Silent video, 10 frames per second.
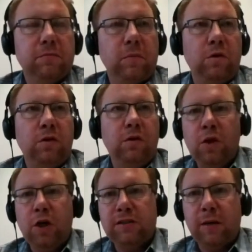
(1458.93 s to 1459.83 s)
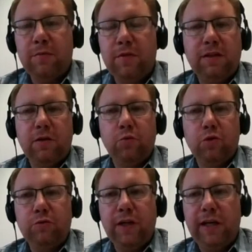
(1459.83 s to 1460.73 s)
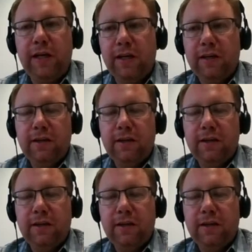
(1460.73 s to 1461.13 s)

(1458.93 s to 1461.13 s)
Not something that would really